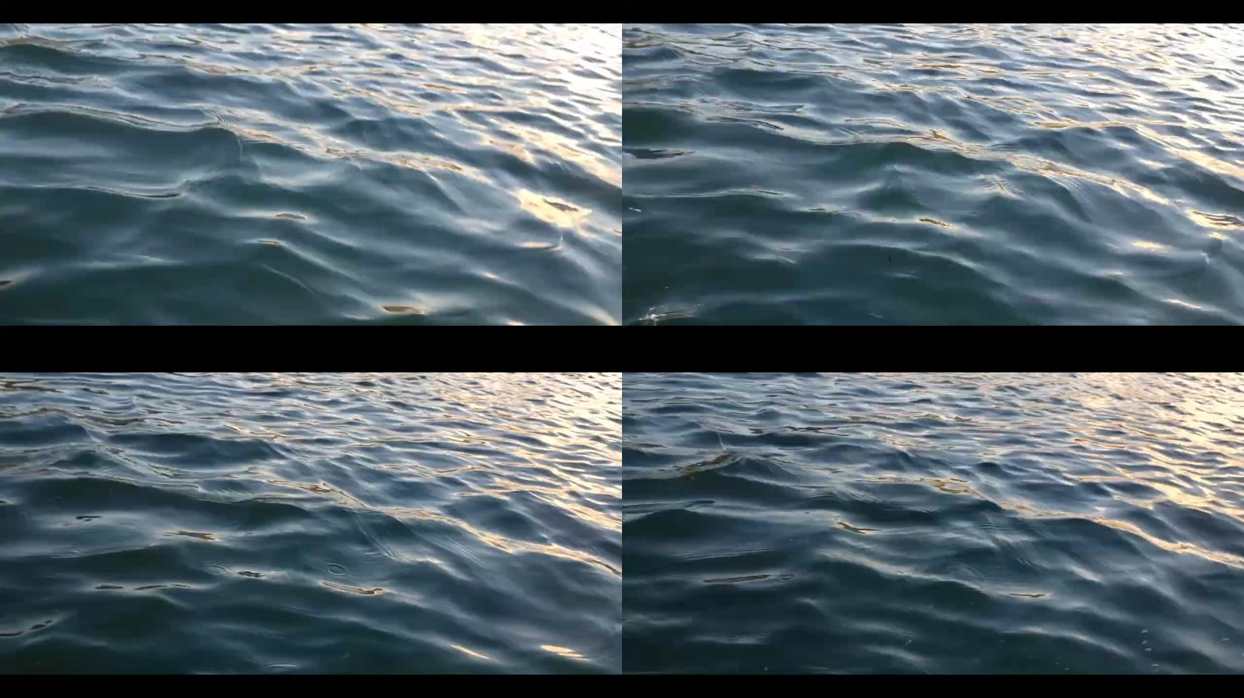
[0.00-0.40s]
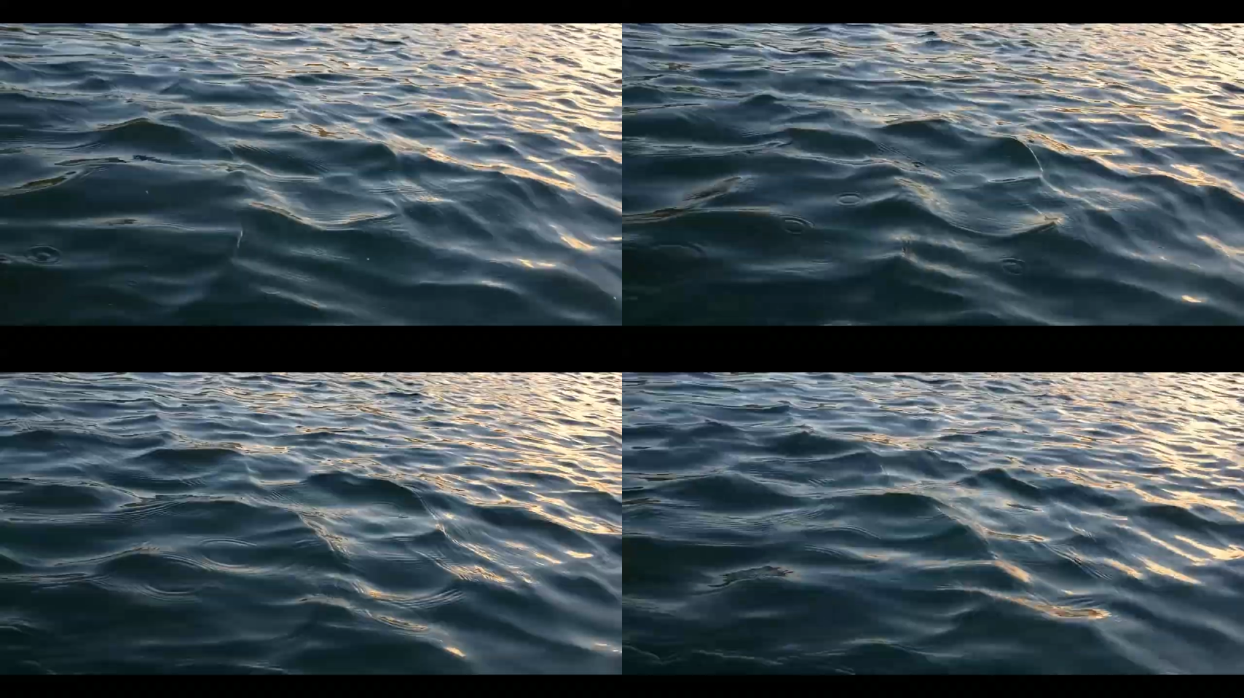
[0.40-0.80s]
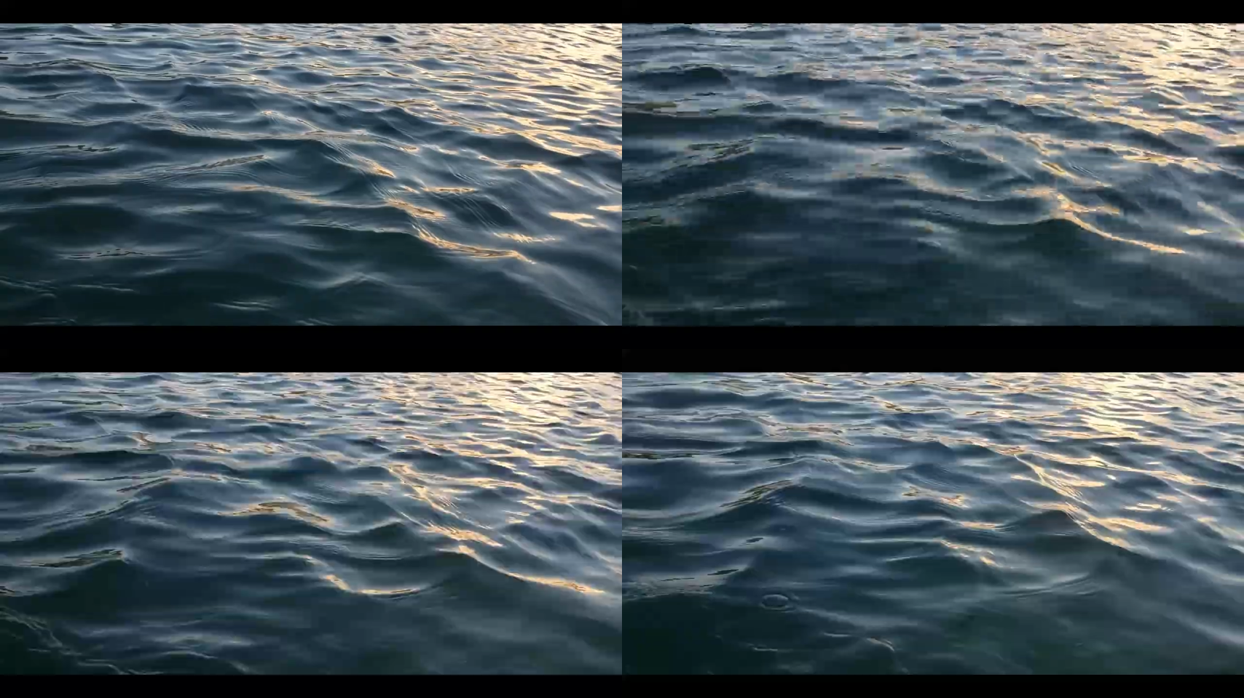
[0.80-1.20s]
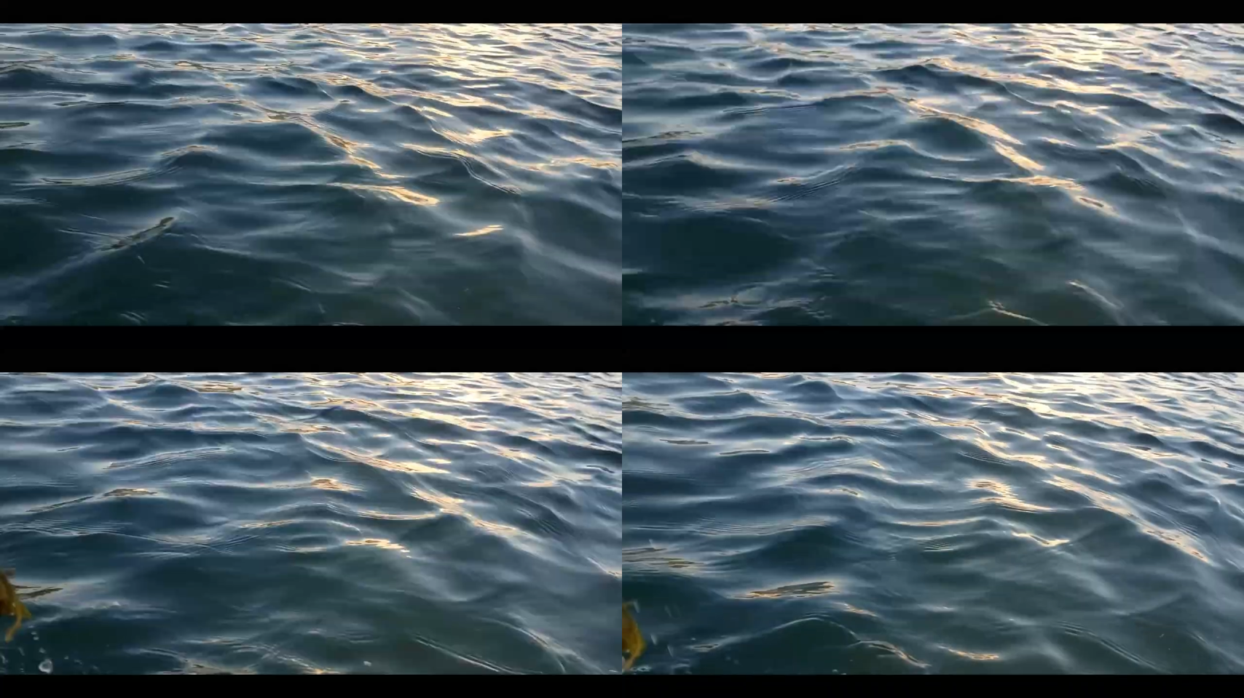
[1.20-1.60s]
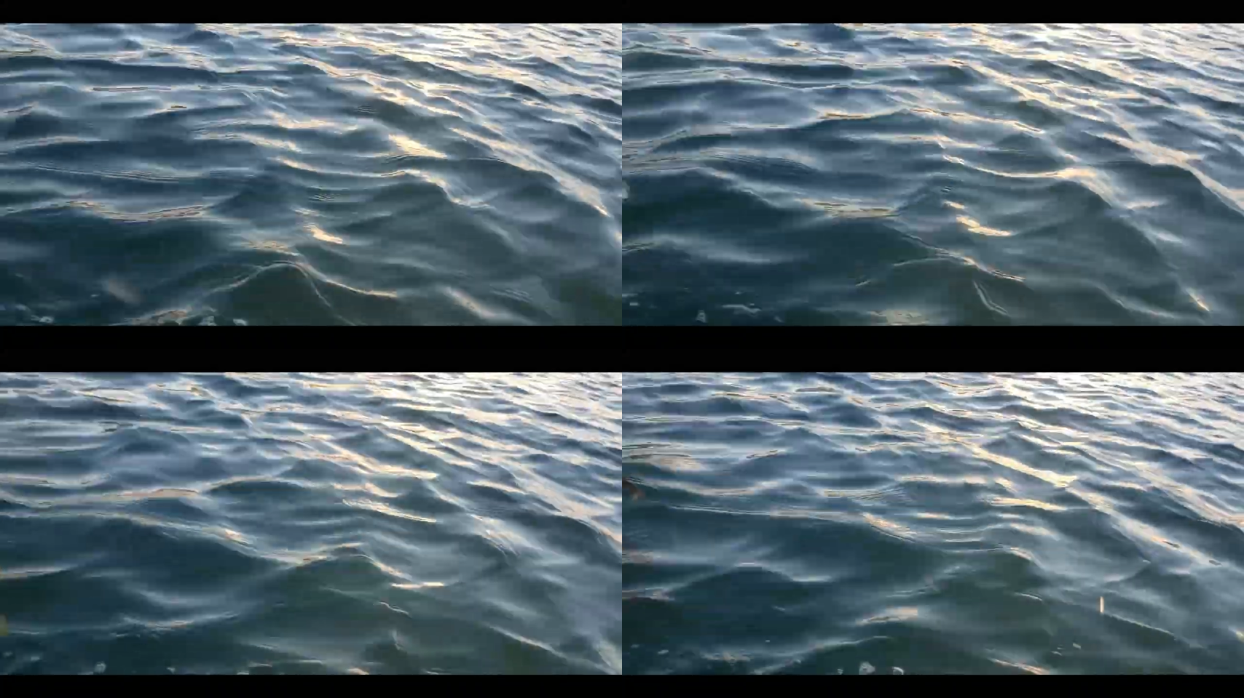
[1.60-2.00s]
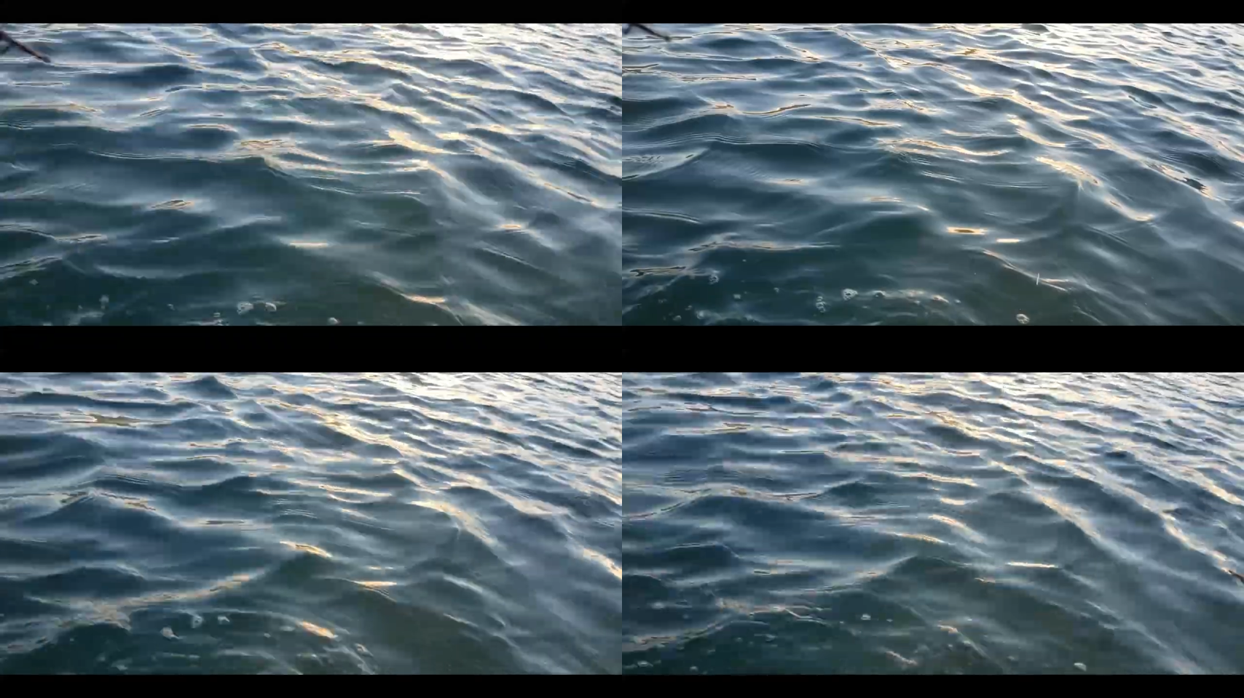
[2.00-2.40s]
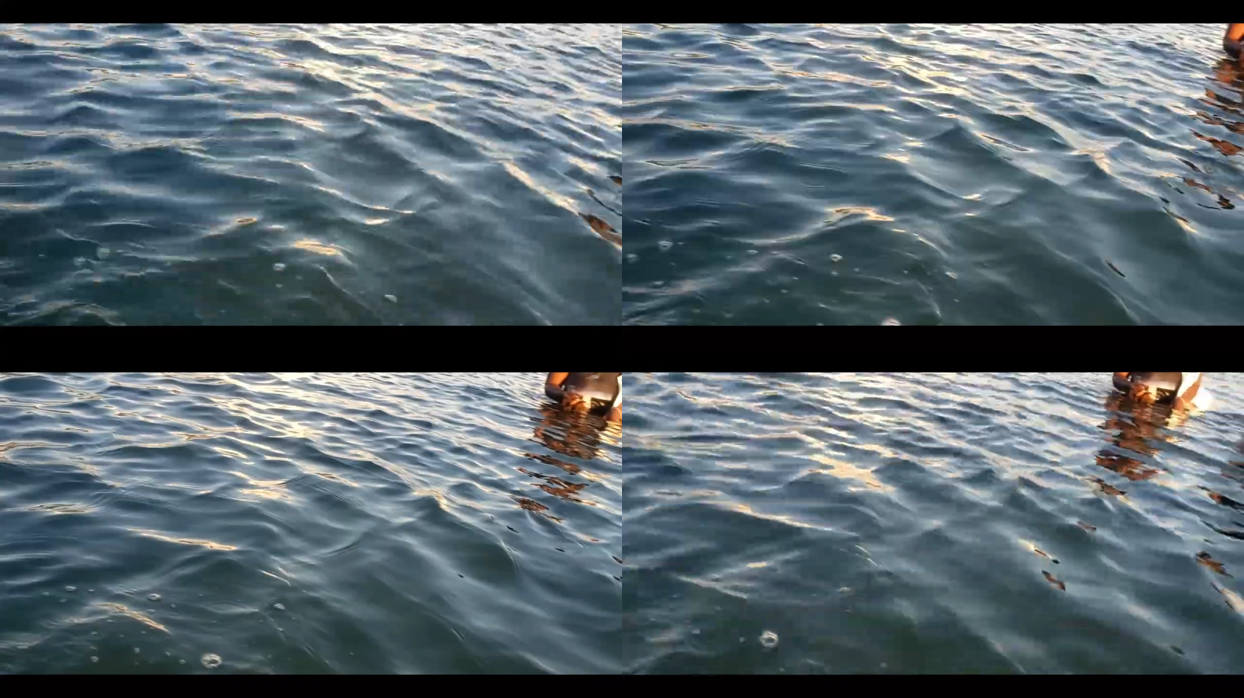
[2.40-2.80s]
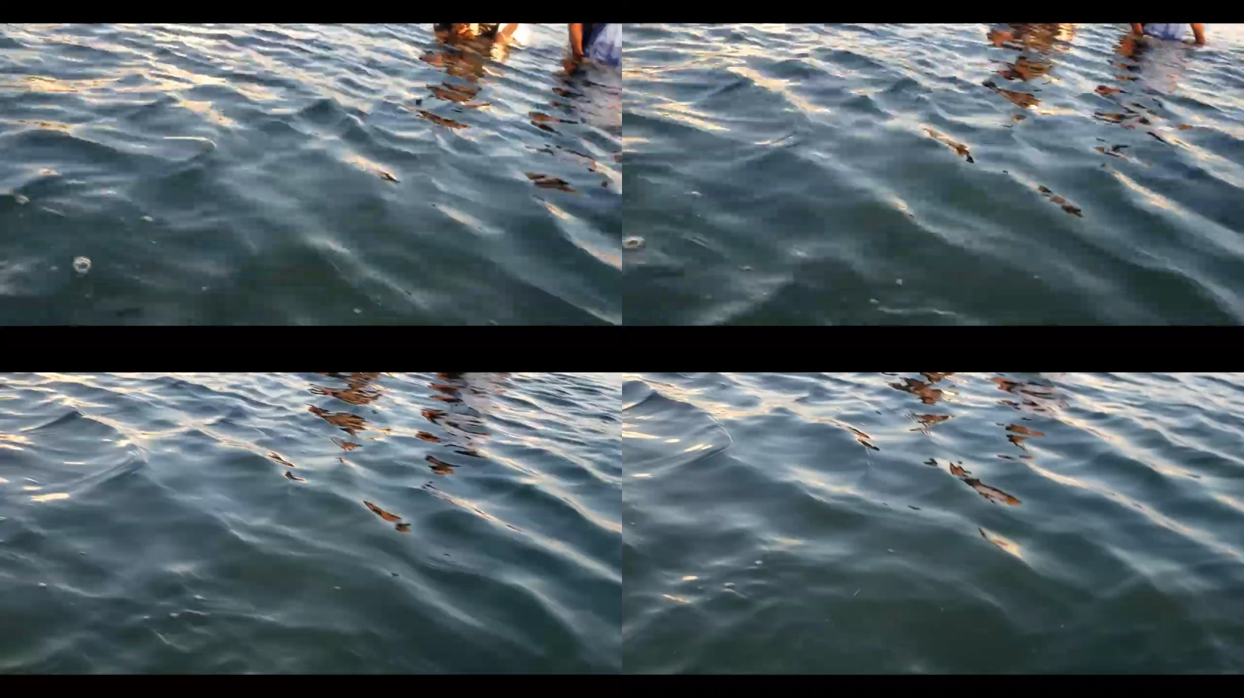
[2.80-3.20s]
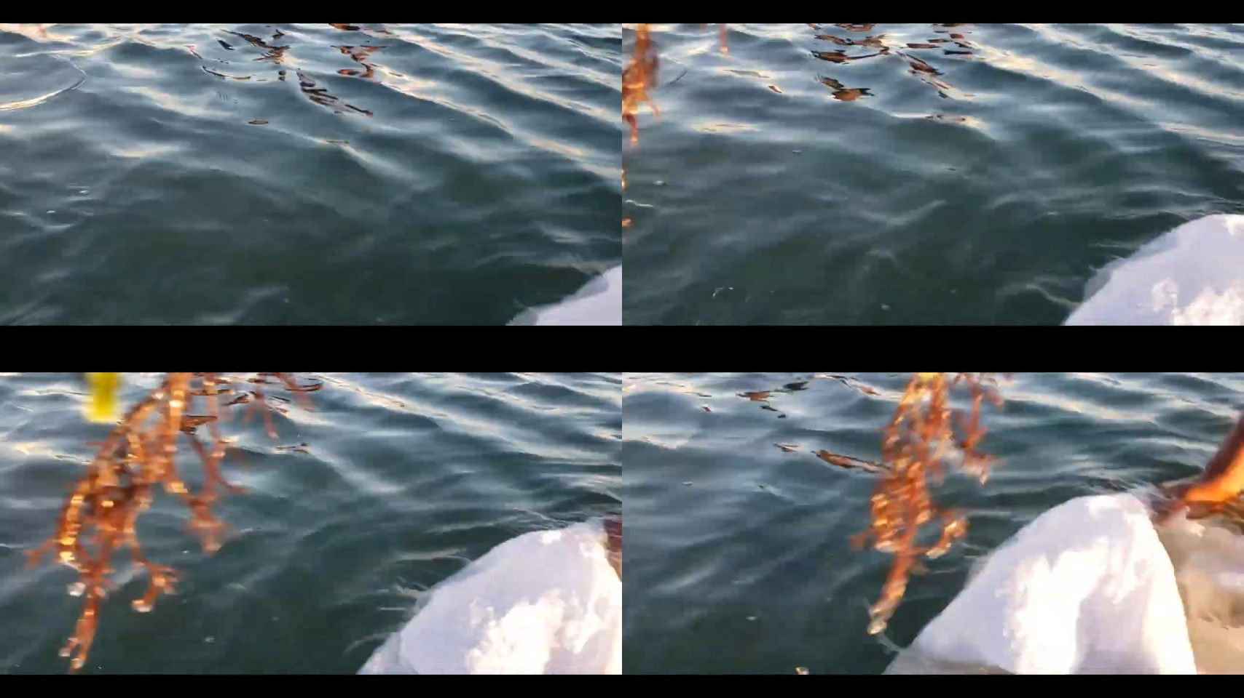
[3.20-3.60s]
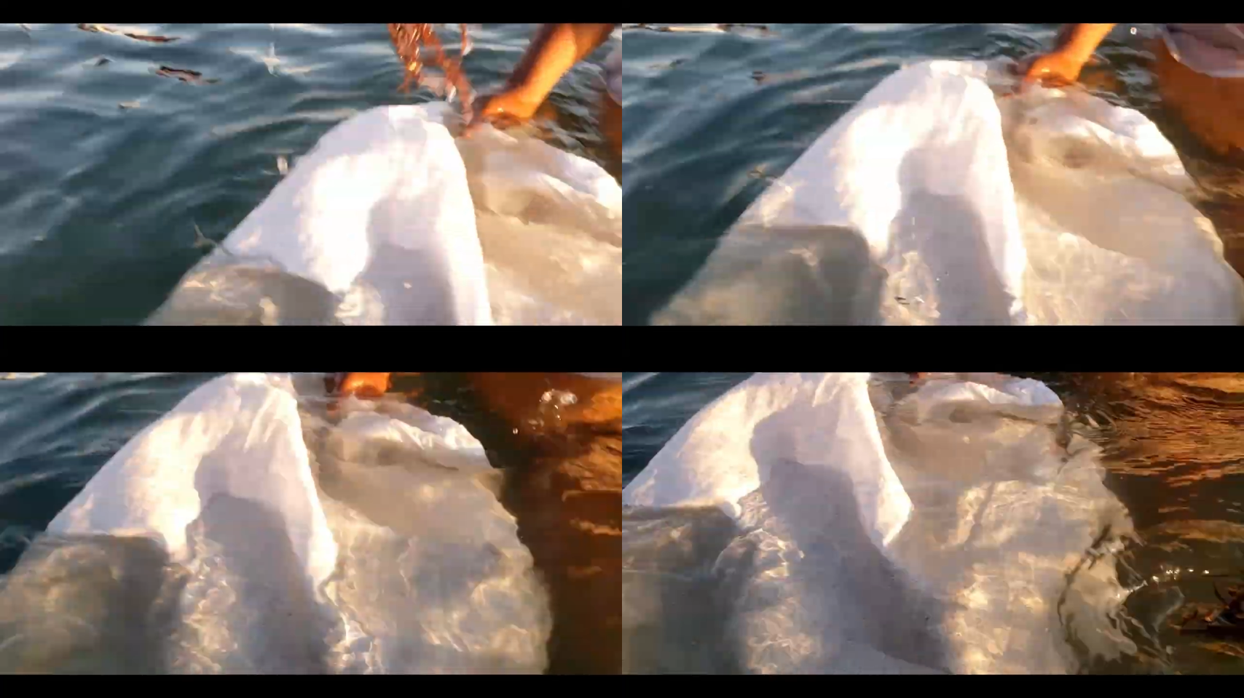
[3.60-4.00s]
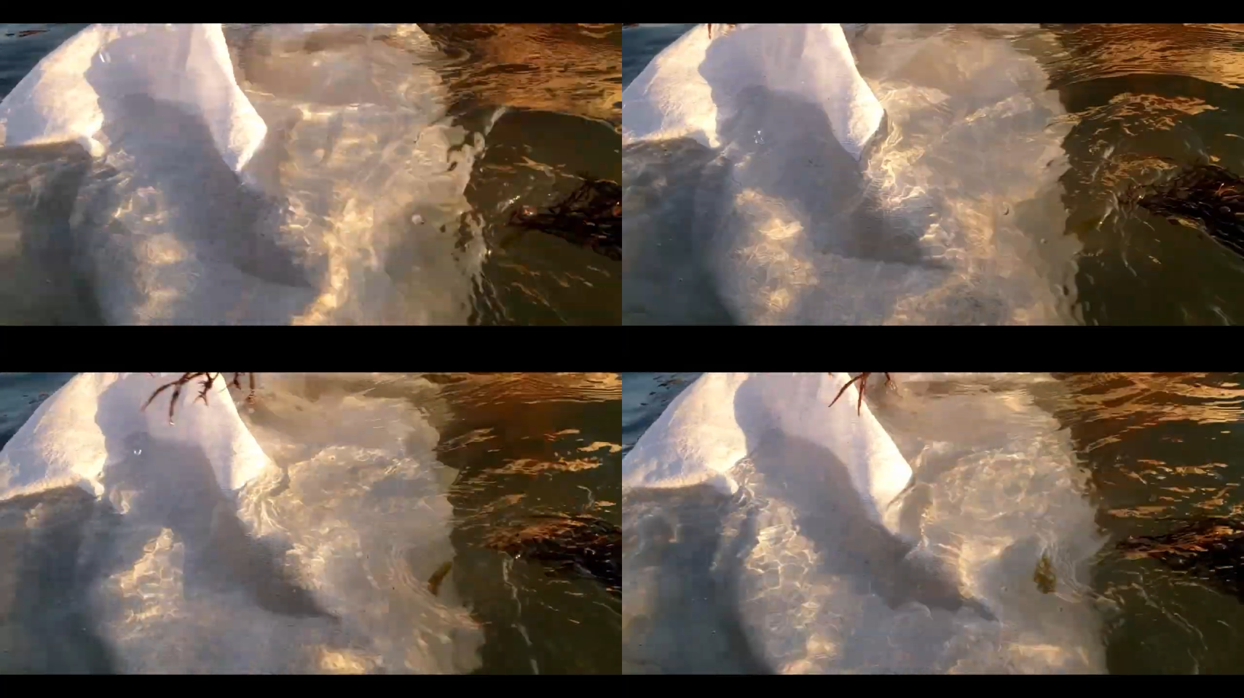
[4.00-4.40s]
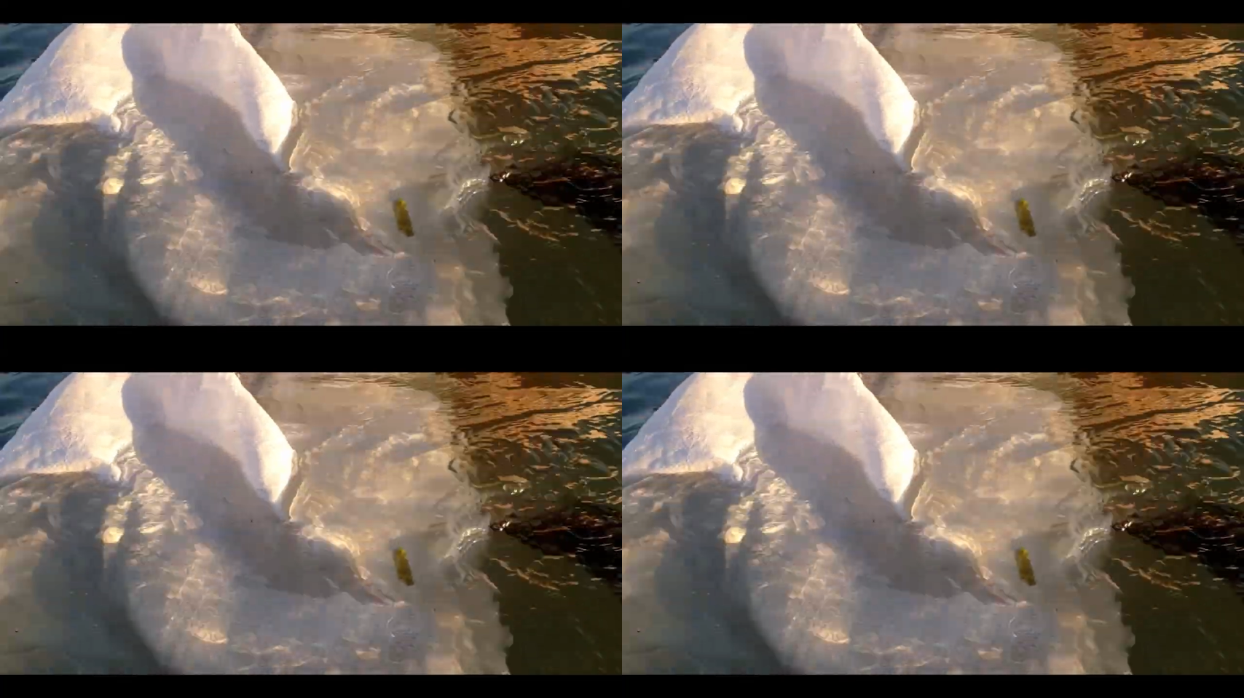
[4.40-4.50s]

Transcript: Nobody's mouth can be seen.